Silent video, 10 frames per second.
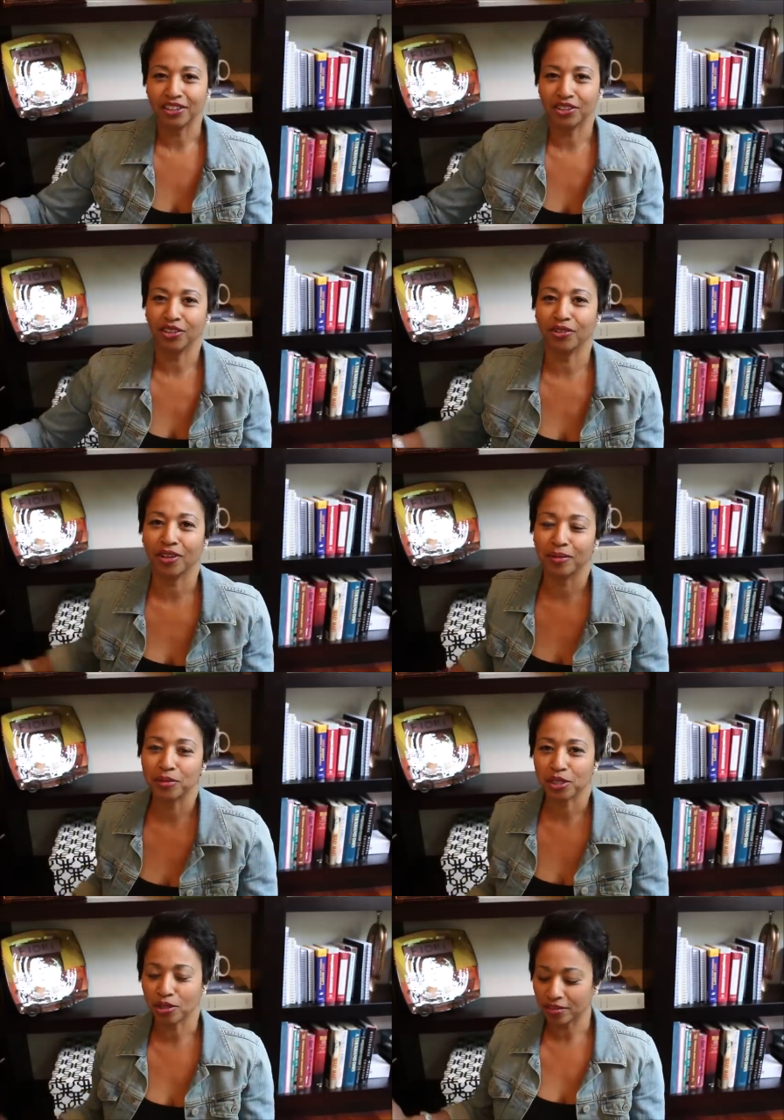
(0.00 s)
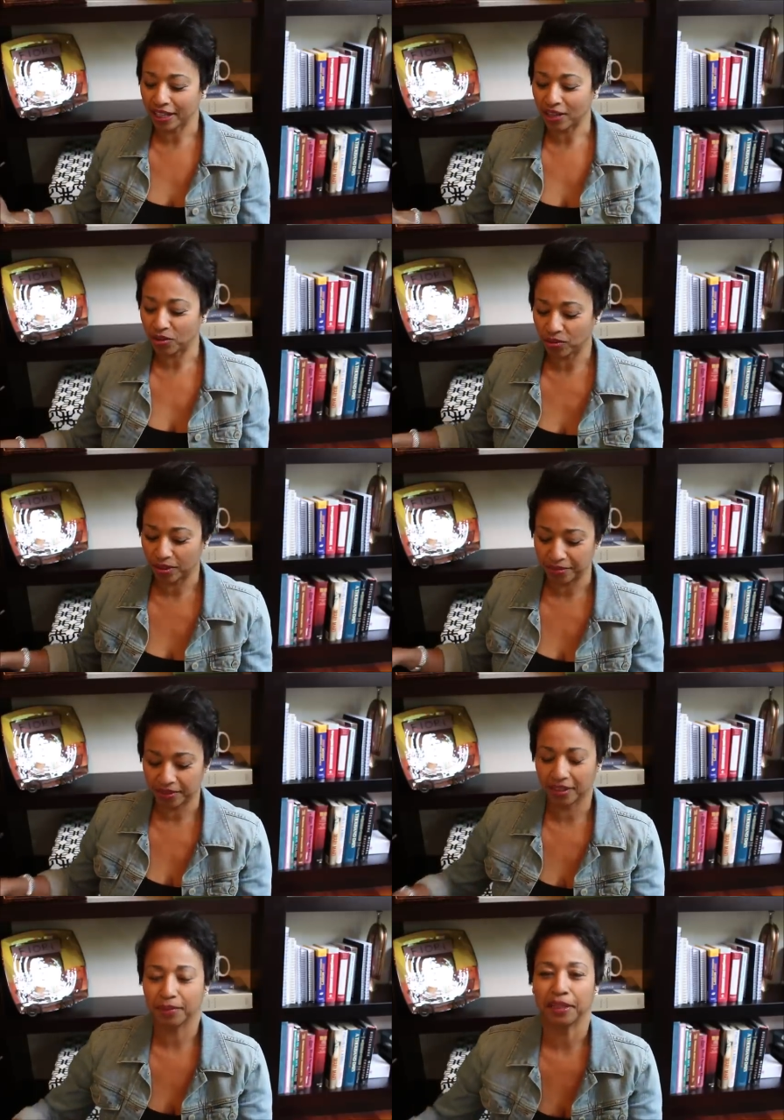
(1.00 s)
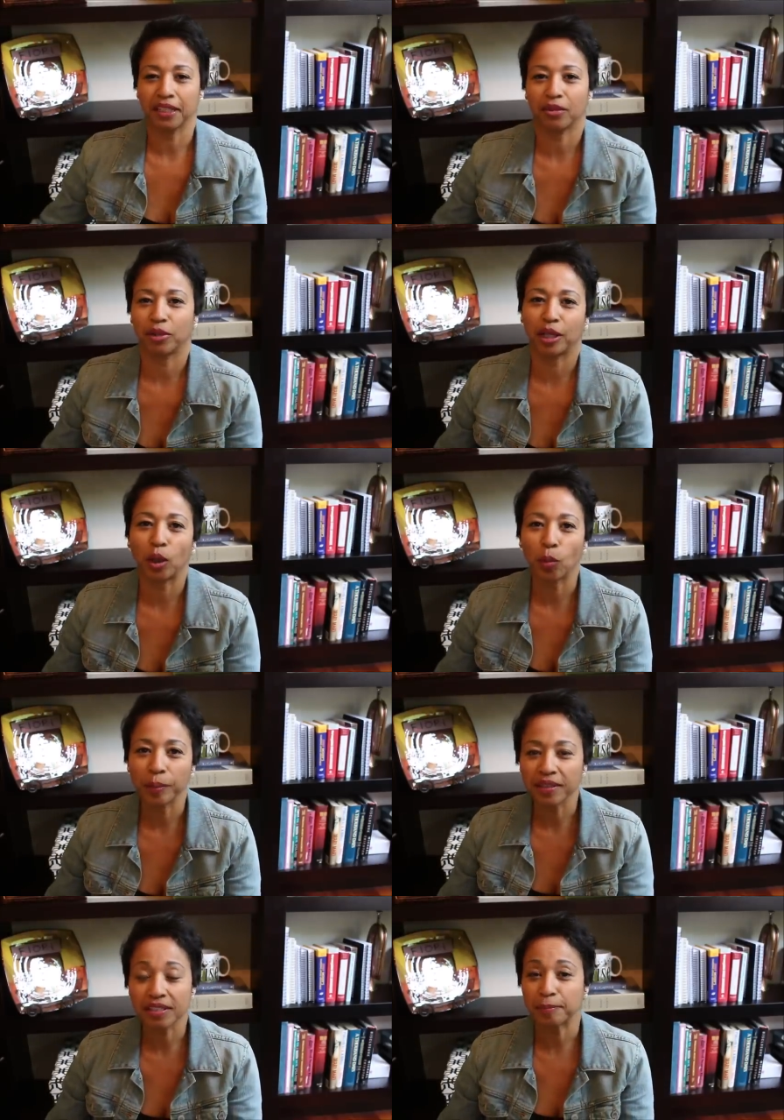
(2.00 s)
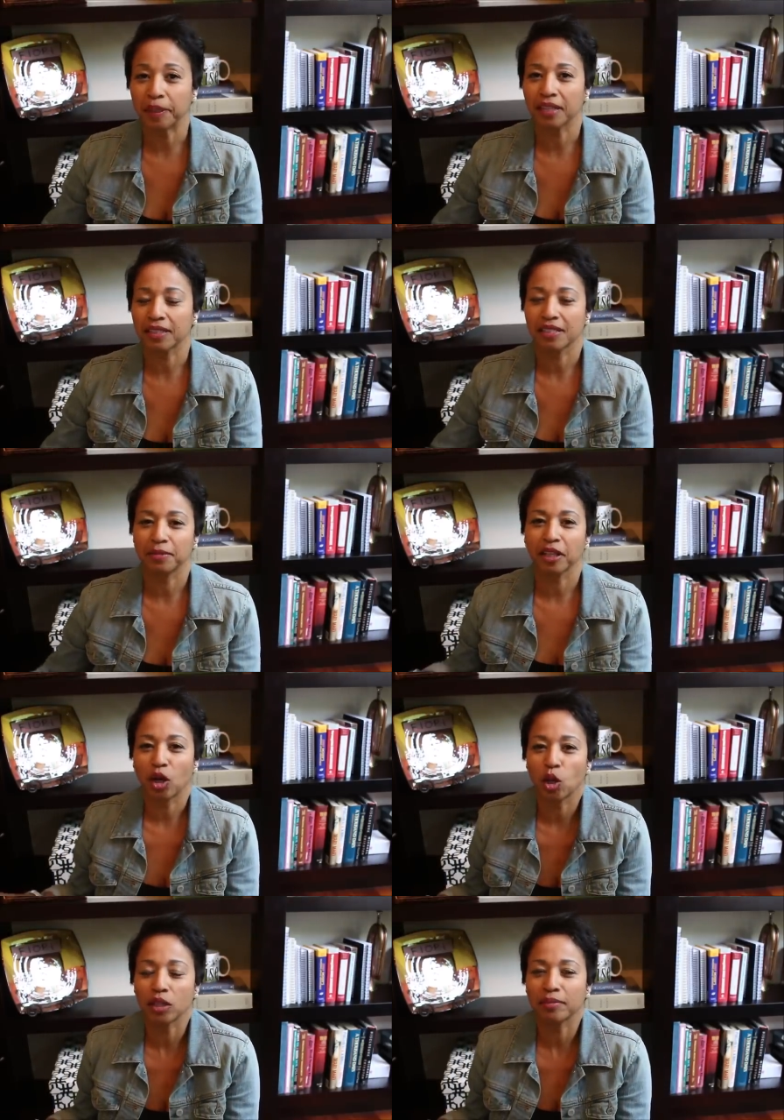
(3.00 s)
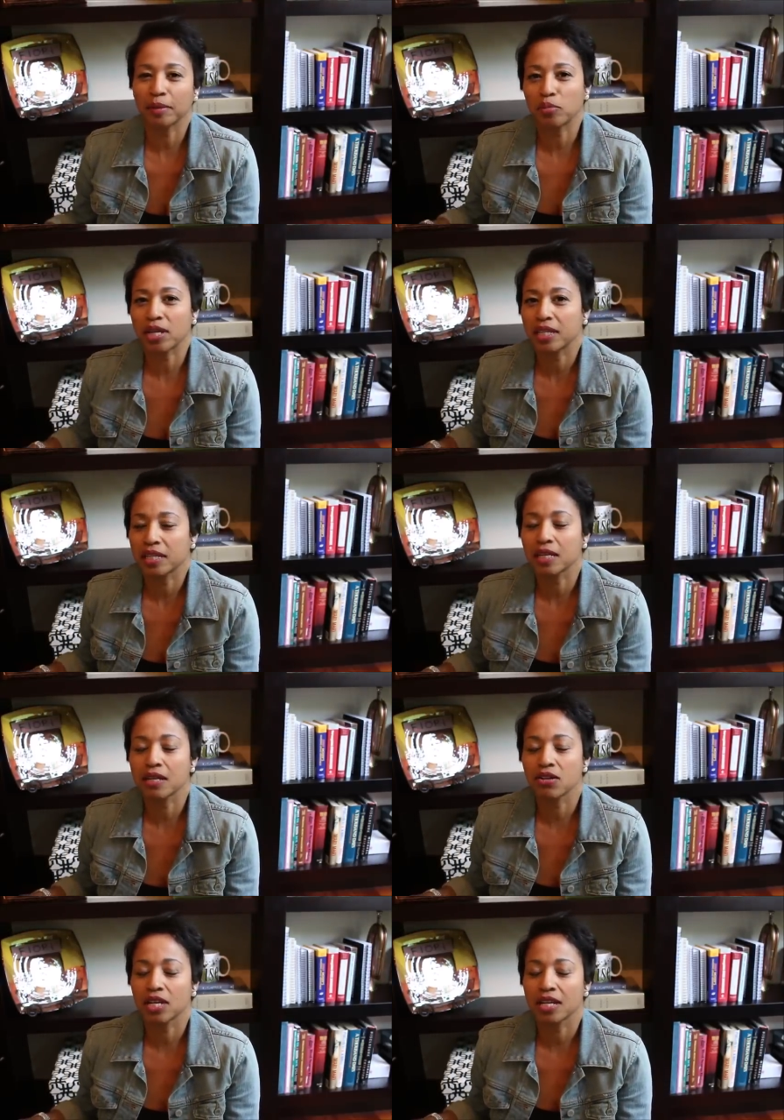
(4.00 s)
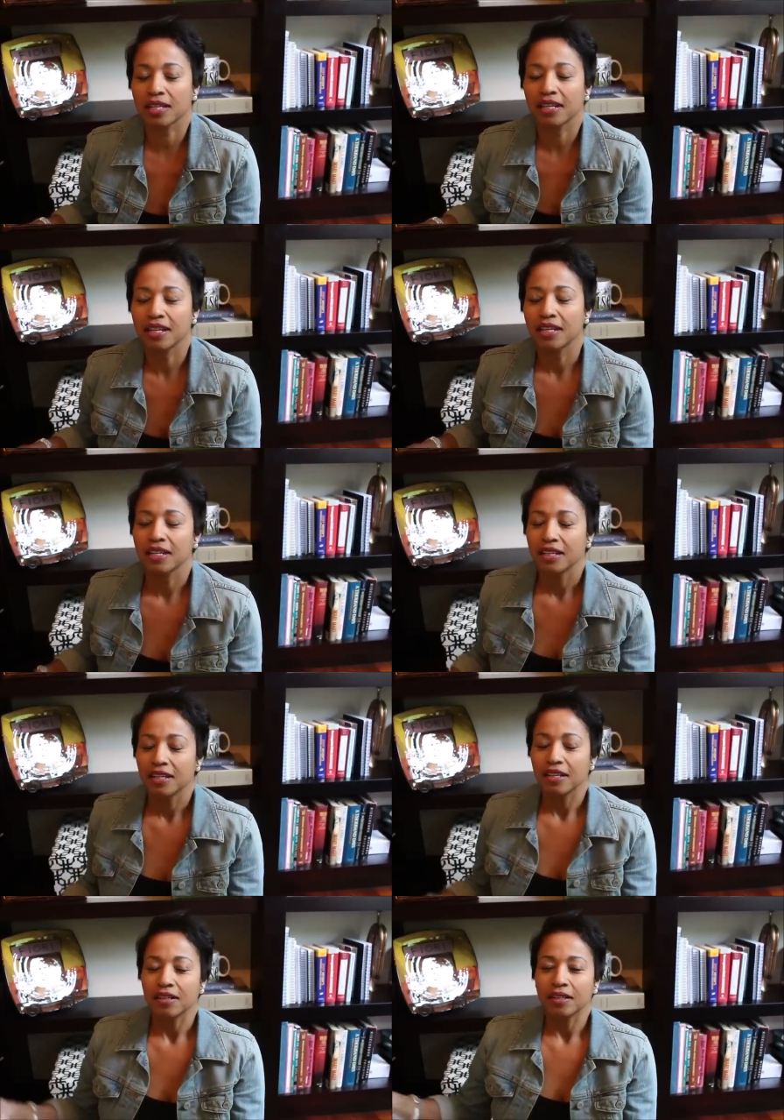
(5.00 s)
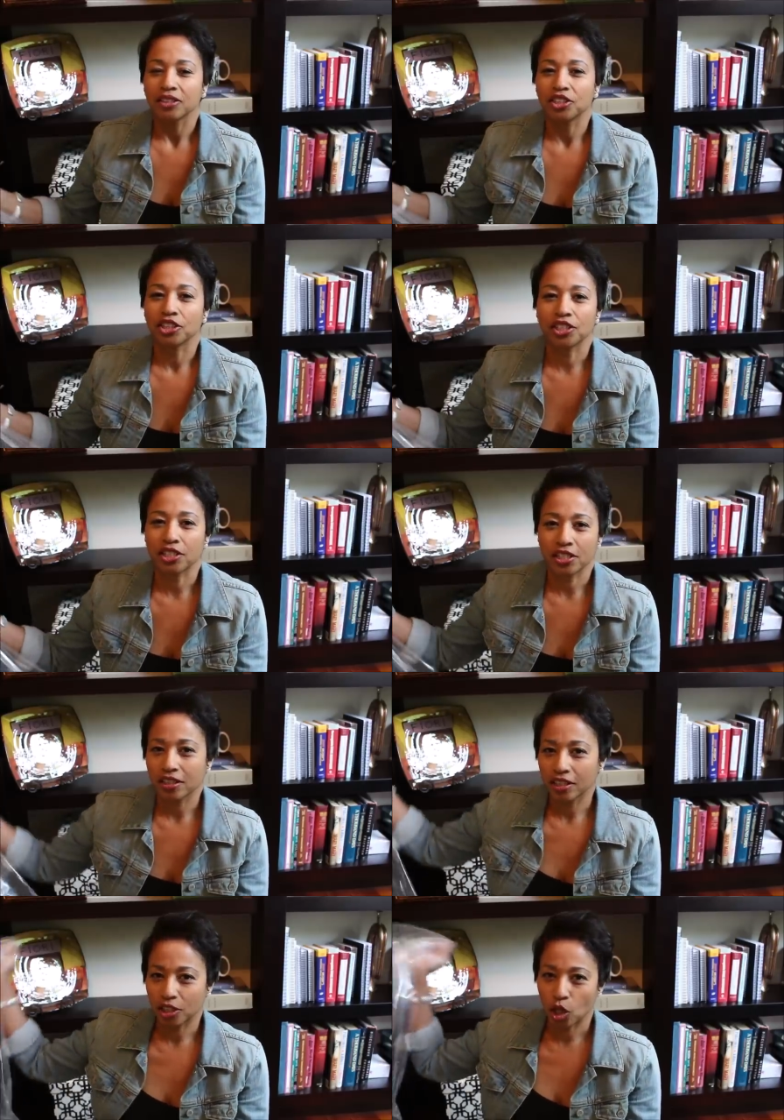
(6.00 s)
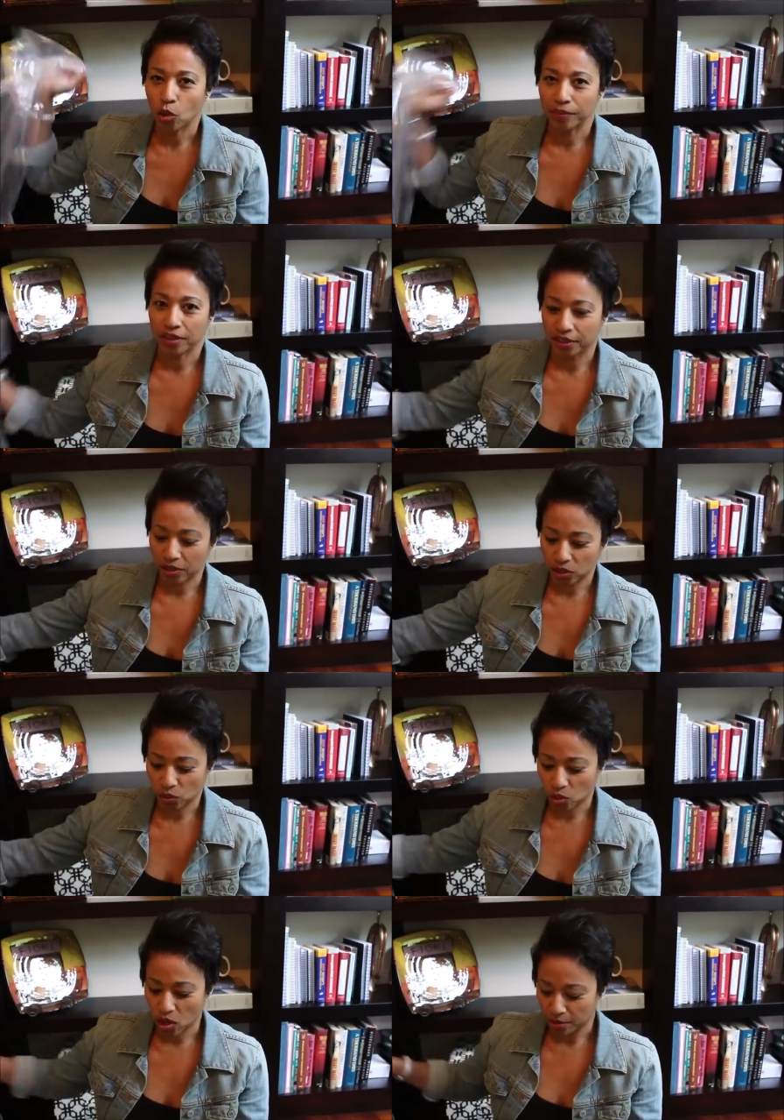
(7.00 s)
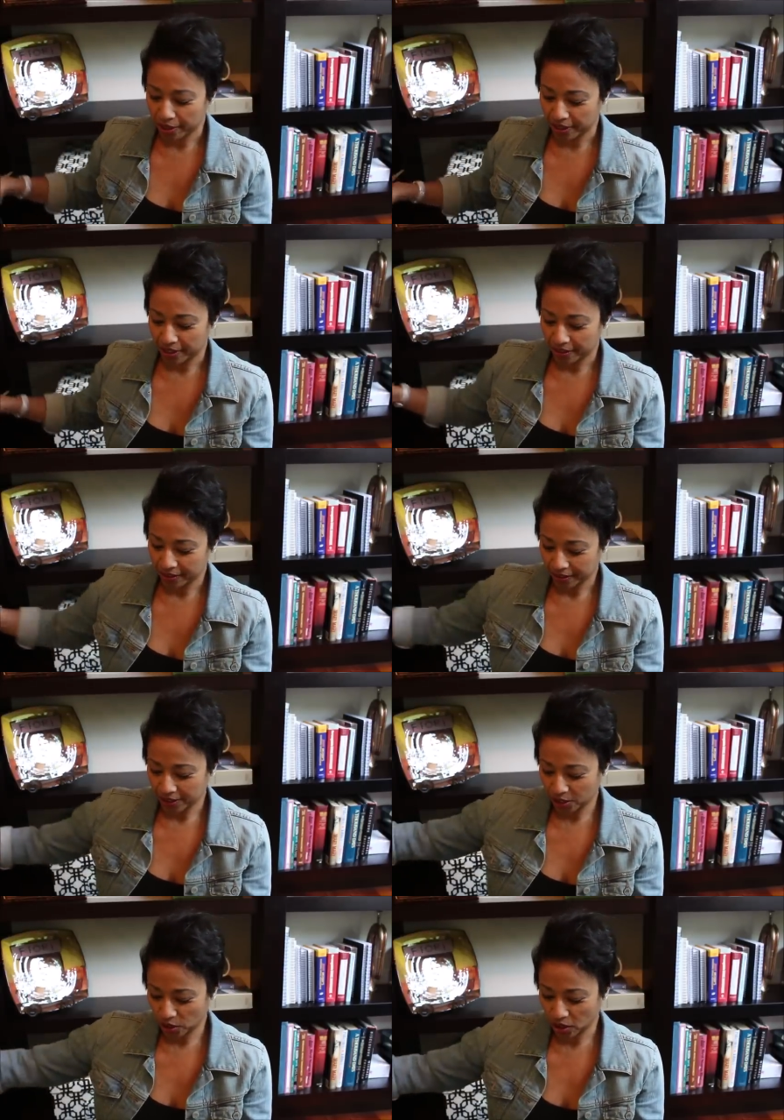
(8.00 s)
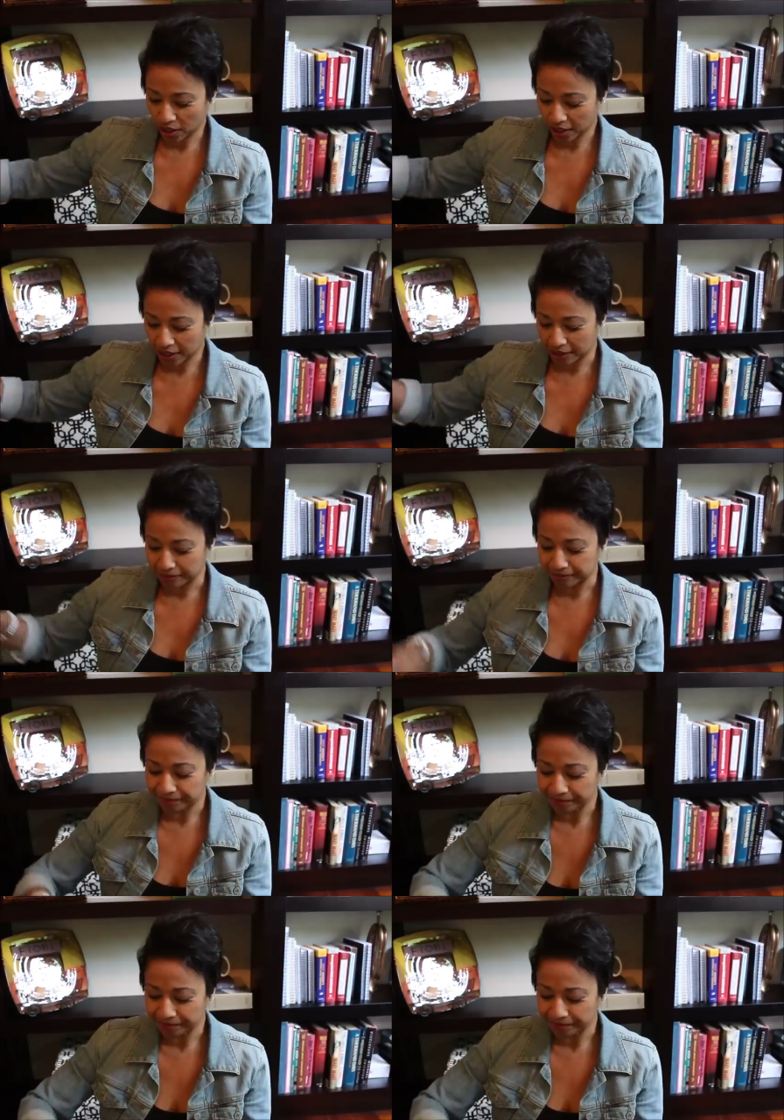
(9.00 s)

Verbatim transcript: you know, I'm so now, I'm, I'm like, when I open these boxes, I'm like holding my breath thinking, okay, just let's hope nothing is wrong with it. saw um,